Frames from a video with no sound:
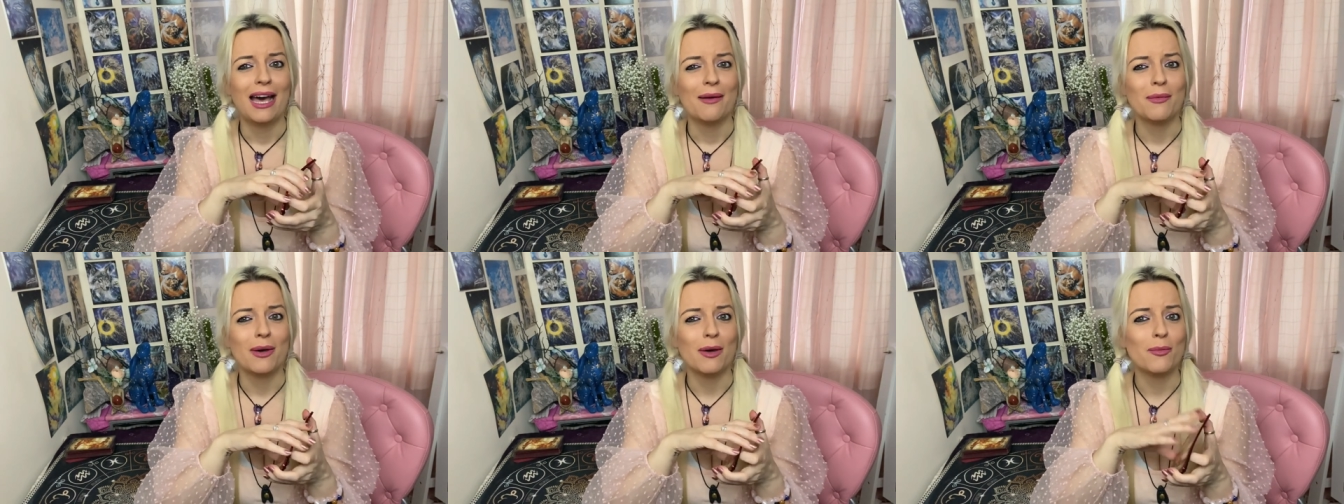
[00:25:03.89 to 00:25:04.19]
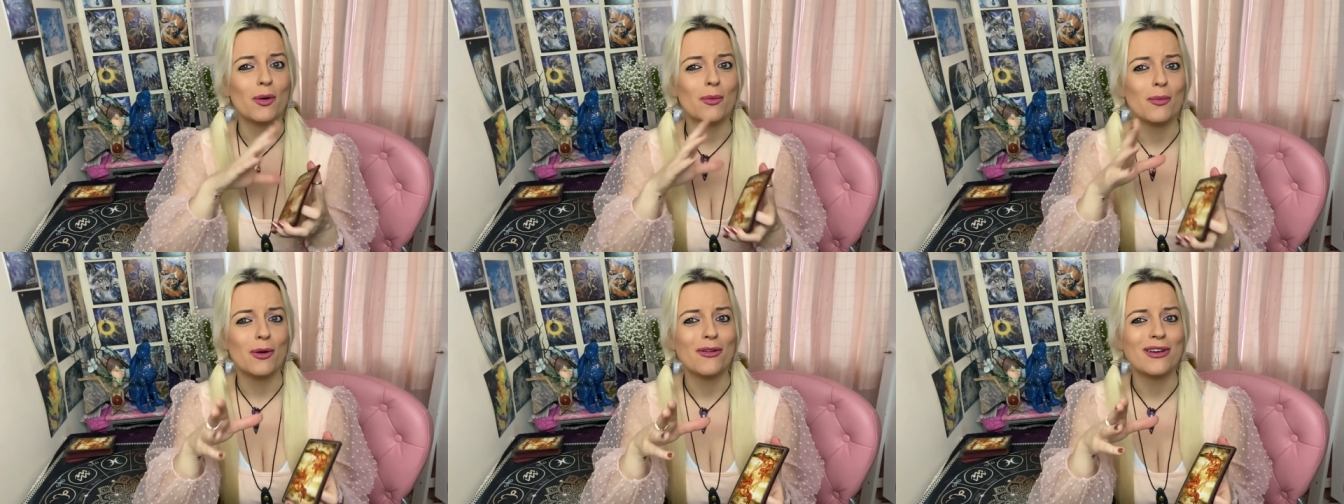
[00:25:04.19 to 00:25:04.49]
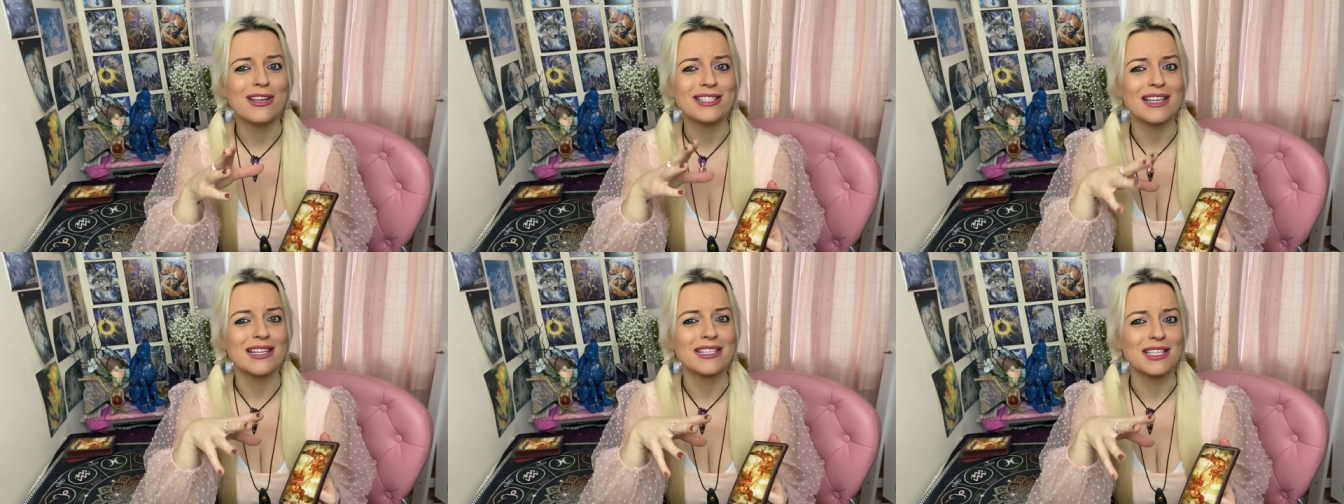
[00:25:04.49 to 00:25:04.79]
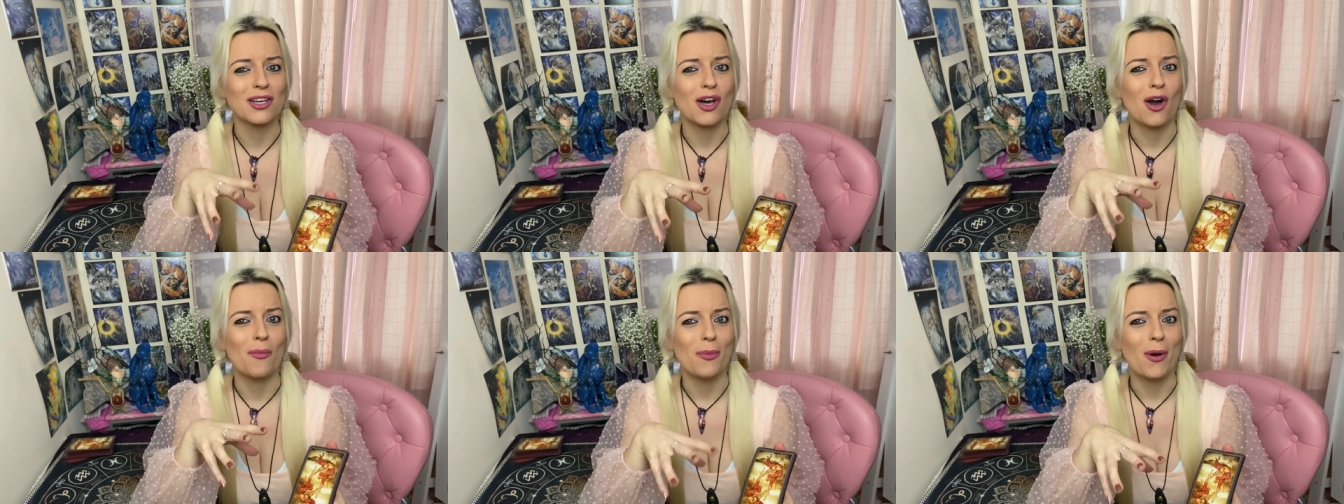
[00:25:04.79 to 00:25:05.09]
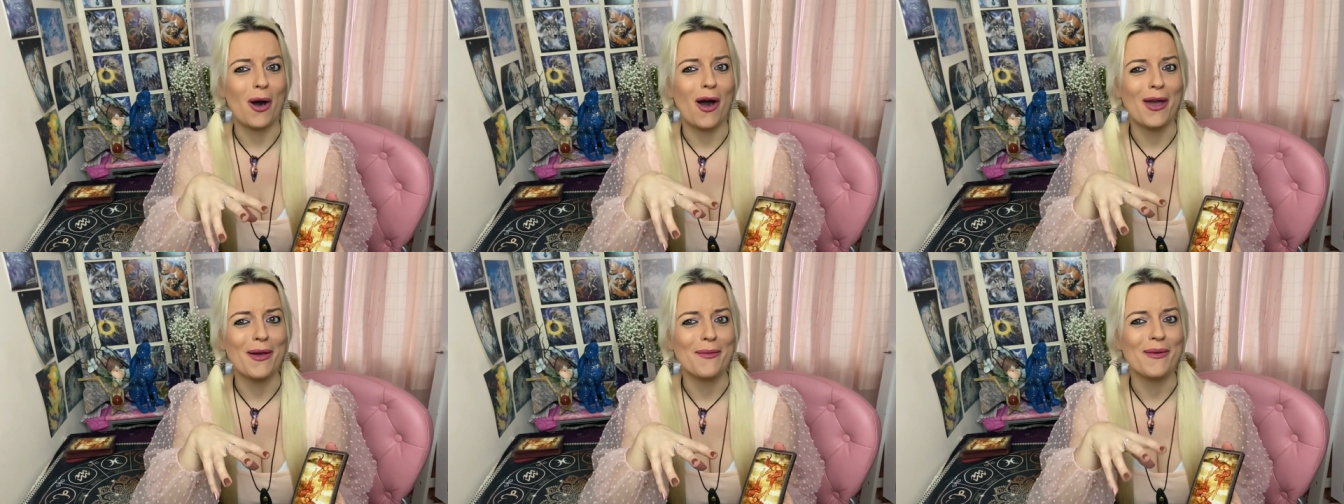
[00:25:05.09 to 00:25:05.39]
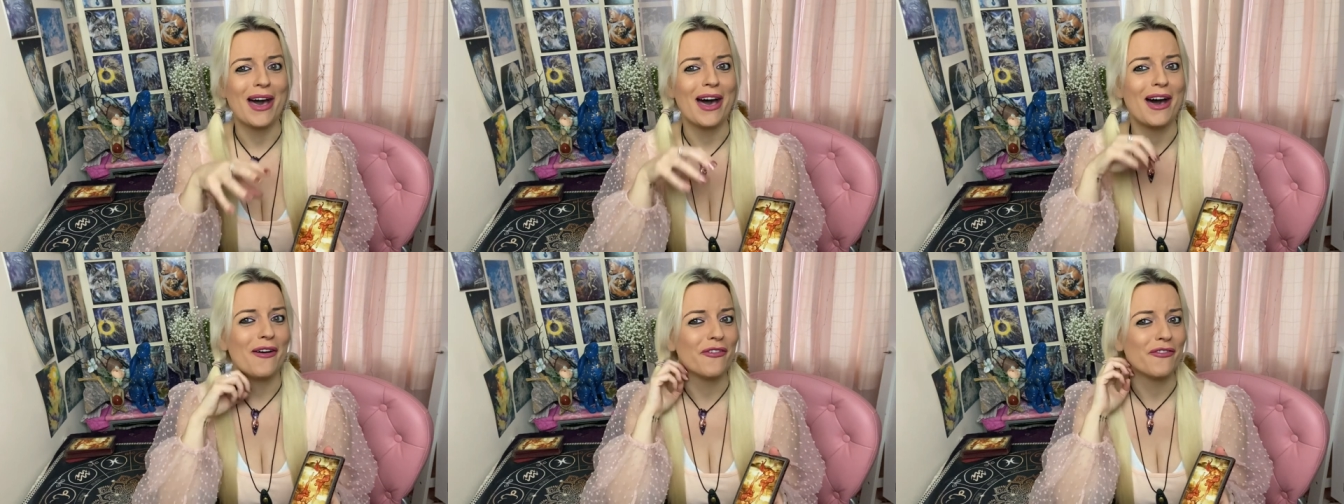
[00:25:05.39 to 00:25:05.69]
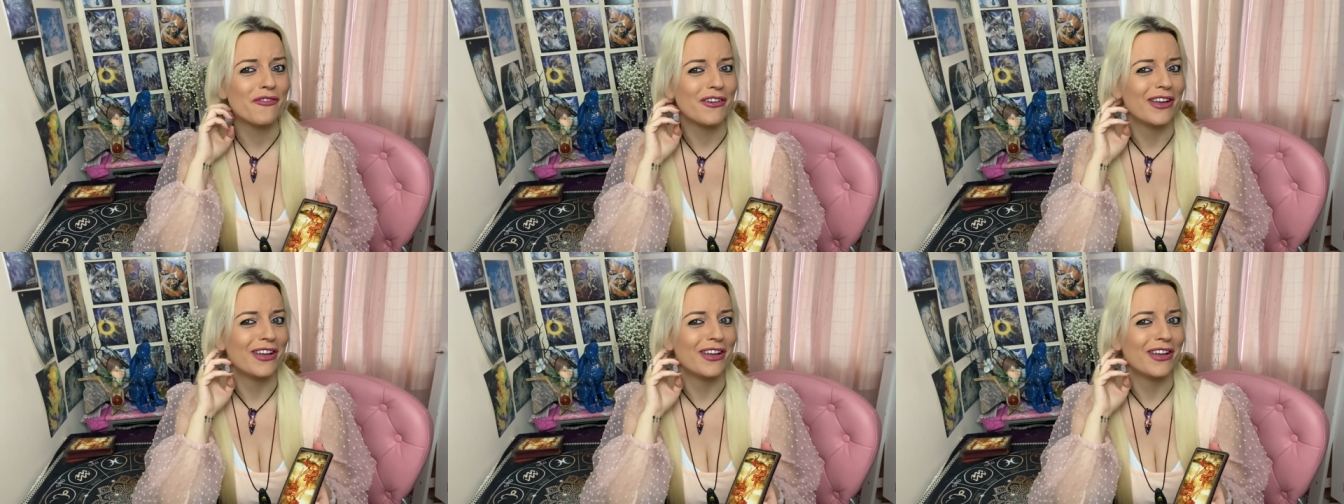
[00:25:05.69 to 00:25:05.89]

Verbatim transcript: My mum always says I got potty mouth,